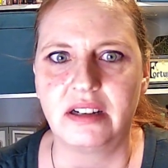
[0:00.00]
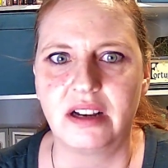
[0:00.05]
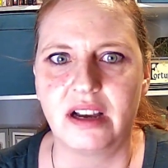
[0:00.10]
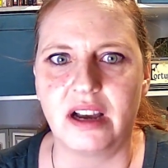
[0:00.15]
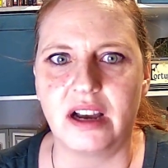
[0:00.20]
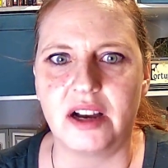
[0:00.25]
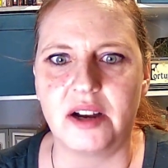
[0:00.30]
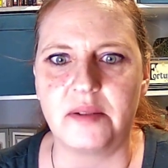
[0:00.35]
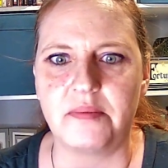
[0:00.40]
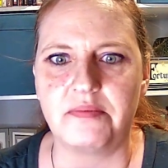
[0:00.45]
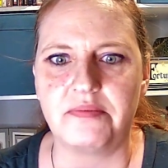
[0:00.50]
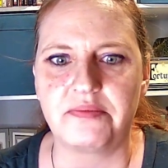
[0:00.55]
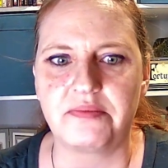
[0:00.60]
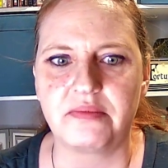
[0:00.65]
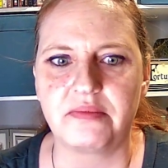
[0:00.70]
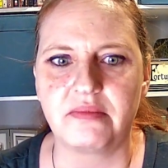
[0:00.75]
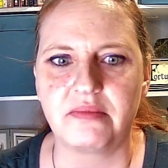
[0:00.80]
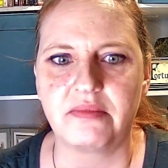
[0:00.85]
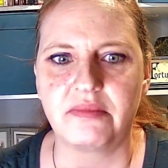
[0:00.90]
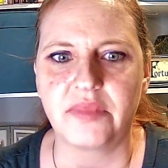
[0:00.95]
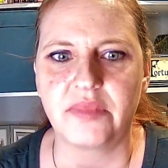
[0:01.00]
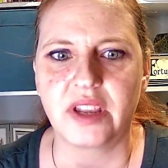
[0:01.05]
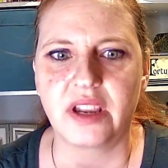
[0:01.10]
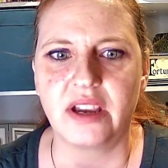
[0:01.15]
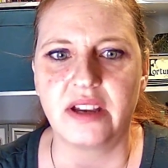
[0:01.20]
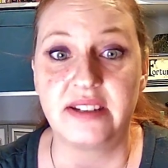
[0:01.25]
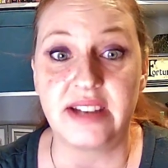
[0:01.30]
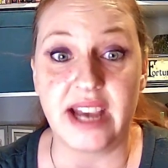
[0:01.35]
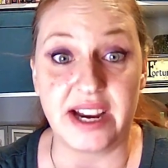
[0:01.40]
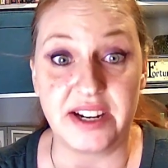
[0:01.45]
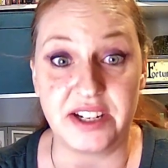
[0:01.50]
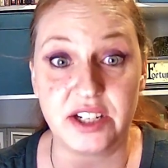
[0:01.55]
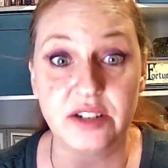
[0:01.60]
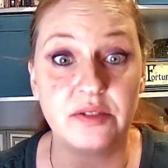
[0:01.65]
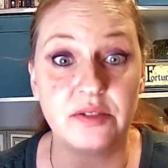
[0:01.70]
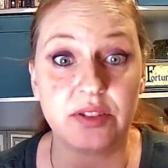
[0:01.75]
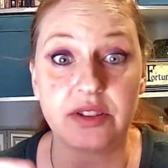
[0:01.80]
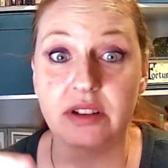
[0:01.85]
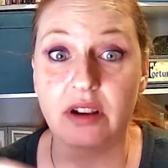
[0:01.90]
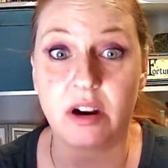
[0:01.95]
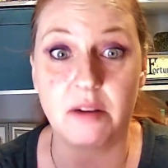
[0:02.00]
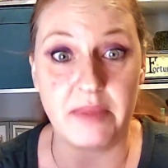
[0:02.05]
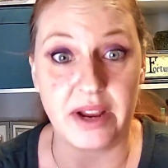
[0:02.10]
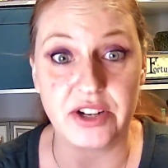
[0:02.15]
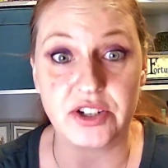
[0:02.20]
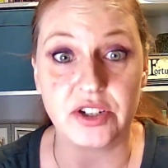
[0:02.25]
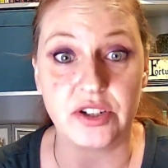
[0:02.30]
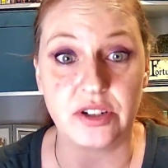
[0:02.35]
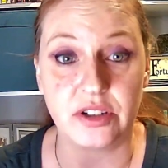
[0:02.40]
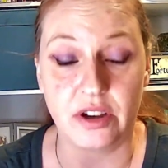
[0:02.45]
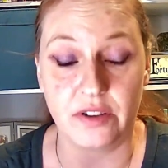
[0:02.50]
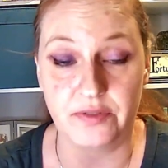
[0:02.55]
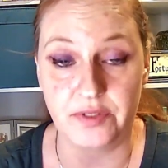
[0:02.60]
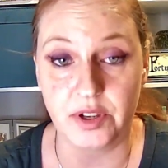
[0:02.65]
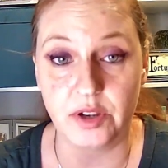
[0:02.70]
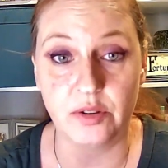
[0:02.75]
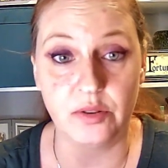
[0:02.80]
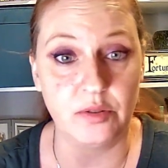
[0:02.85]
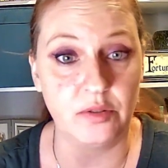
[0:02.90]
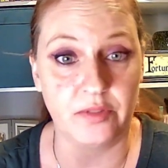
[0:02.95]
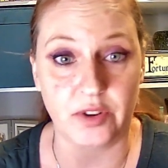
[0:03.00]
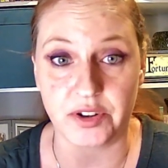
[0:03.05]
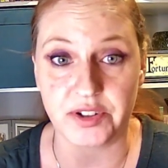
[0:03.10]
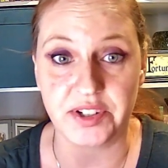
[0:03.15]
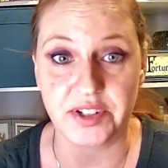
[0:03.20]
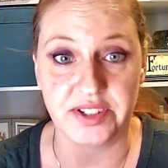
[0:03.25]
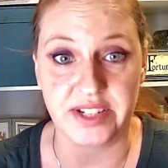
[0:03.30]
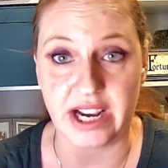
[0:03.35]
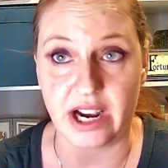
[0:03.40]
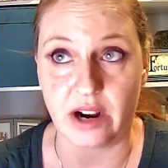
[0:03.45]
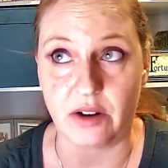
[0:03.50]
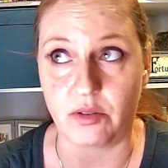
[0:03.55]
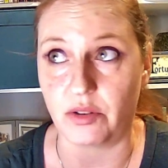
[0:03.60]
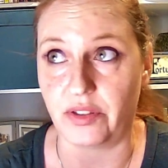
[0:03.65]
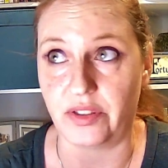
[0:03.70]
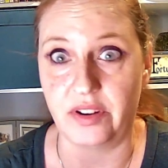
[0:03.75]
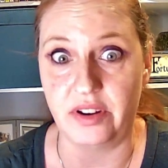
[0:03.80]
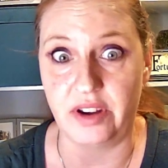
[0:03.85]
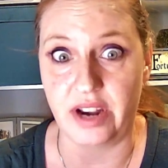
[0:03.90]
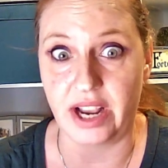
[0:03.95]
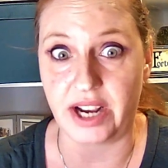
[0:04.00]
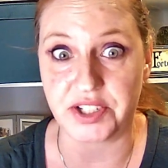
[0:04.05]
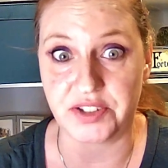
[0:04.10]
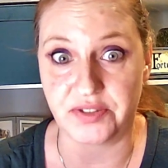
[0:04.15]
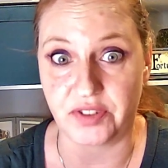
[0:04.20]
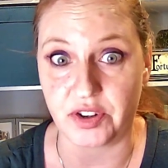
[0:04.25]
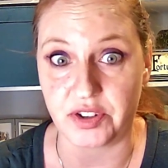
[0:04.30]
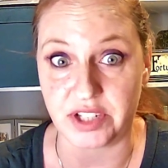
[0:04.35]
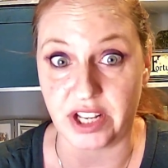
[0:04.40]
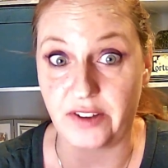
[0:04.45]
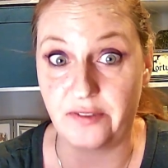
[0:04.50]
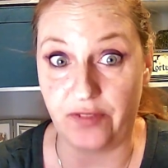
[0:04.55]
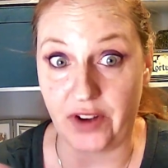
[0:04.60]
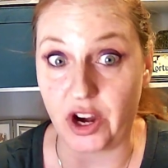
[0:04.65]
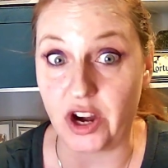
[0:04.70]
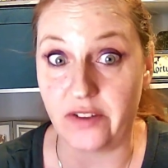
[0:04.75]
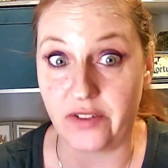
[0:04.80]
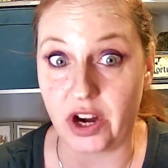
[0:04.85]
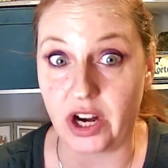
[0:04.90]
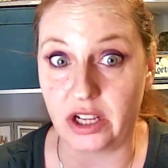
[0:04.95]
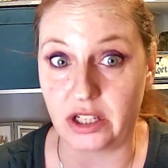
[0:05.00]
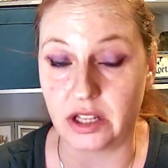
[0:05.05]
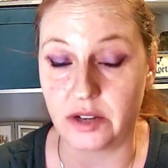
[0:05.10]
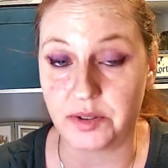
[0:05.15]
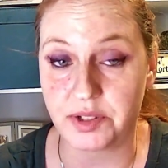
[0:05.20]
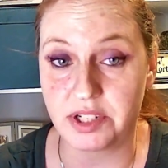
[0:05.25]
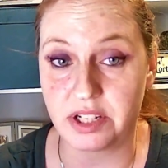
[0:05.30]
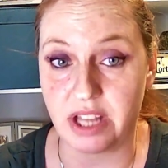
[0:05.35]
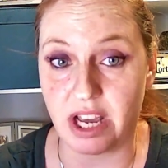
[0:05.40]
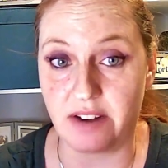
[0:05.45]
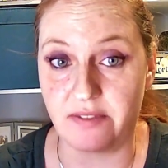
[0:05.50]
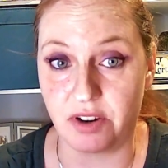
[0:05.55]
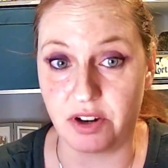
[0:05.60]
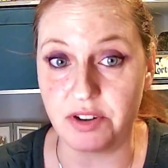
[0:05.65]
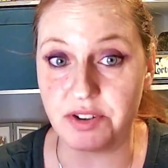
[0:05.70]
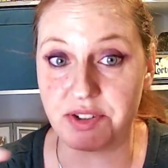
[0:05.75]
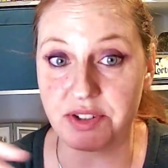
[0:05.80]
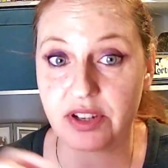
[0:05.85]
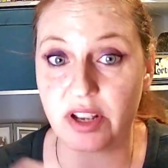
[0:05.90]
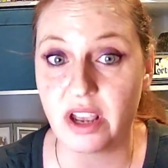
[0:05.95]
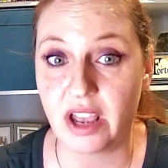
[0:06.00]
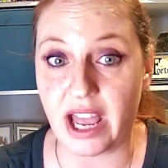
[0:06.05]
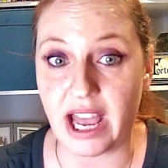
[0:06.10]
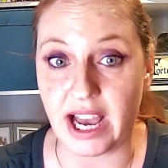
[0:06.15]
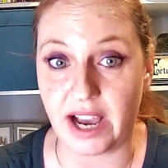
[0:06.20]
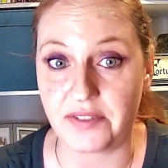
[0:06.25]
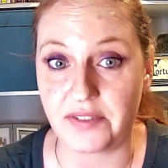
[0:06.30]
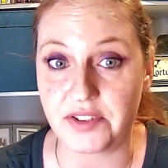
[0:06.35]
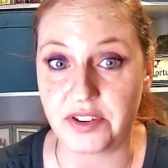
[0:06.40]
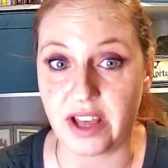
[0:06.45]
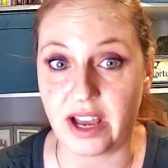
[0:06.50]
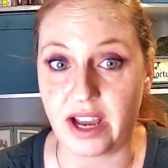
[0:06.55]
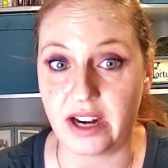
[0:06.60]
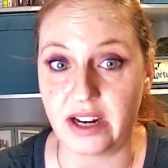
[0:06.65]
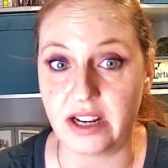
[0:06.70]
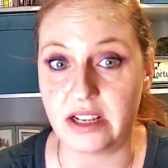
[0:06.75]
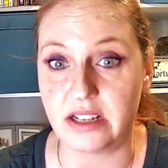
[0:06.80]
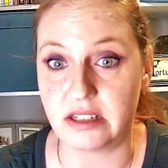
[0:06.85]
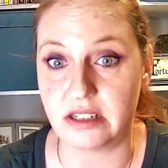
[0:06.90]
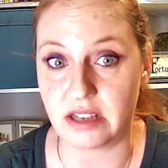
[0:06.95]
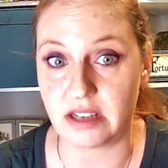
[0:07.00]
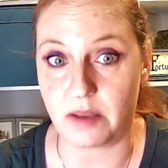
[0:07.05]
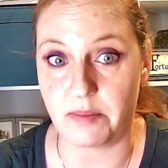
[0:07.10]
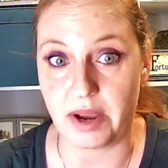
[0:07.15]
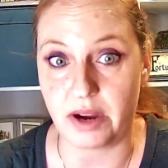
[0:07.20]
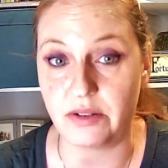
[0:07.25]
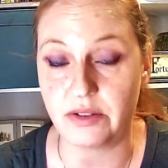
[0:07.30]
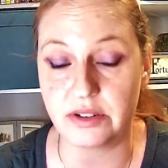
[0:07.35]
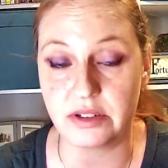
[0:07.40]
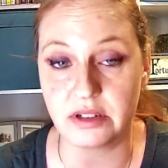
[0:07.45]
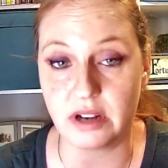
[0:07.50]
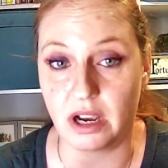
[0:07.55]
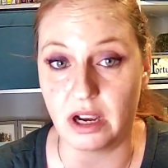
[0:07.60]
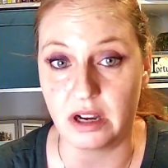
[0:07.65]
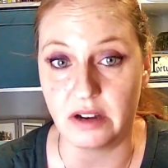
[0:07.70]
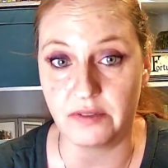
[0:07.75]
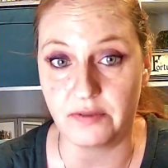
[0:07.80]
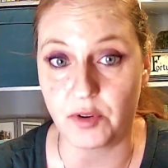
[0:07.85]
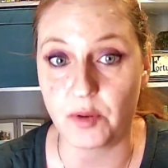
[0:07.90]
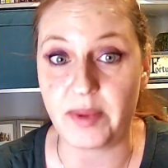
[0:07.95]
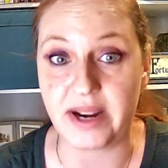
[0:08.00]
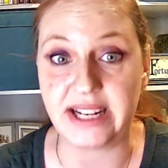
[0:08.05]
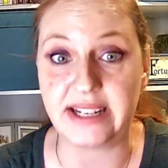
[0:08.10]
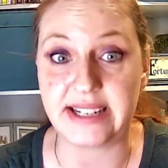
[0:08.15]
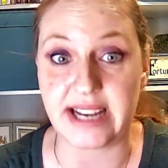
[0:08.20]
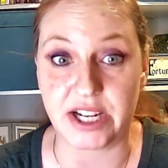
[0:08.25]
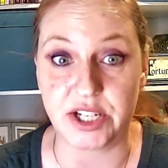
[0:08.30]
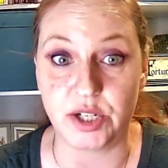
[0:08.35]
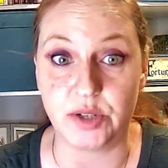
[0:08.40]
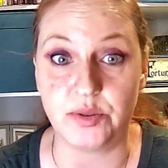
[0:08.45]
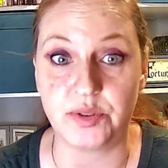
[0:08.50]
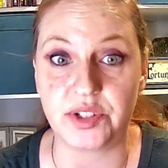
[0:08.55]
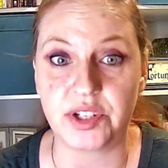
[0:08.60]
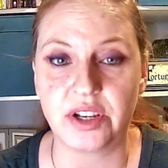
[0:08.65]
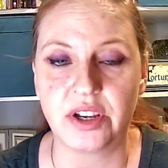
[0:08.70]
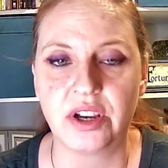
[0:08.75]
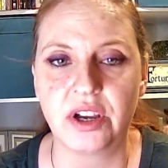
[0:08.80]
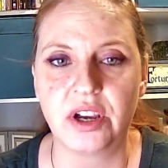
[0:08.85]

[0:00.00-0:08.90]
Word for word: um, tattoos are mentioned a few verses down or the next verse, like very, very close to that verse. After that is about uh, forbidding tattoos.